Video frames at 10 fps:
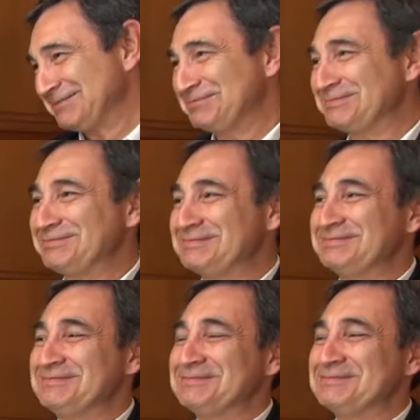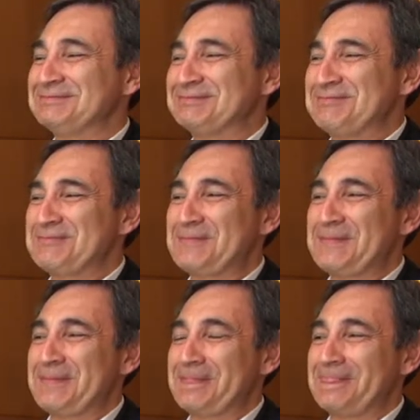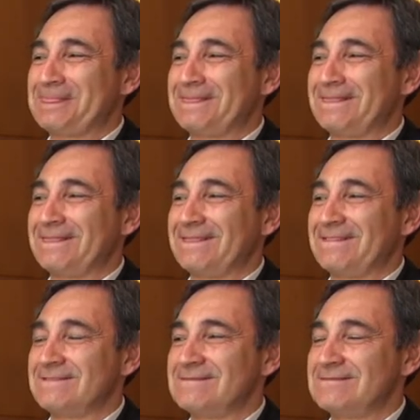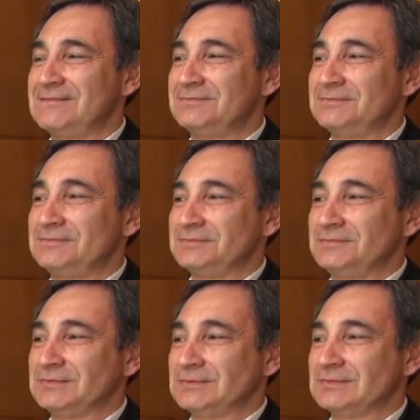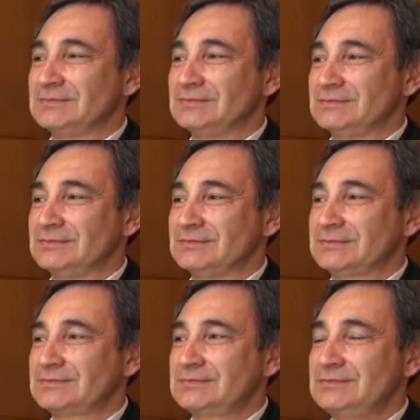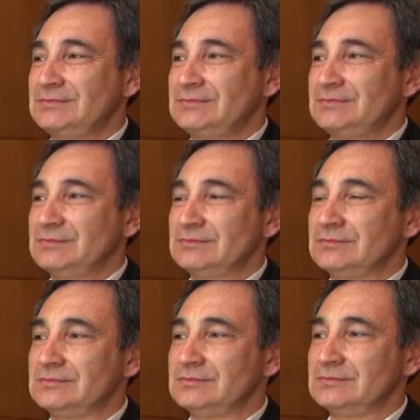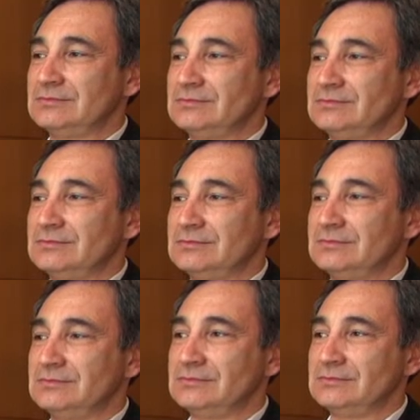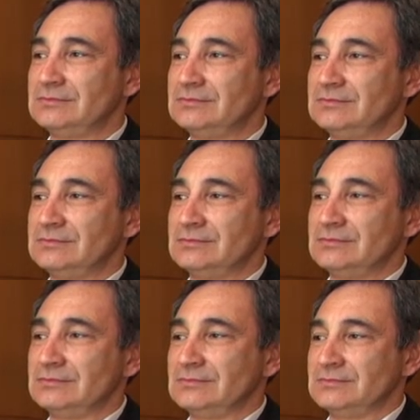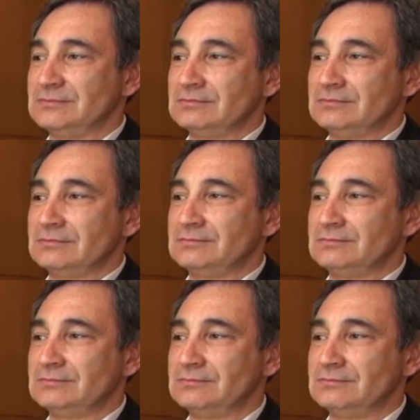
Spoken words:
(not speaking)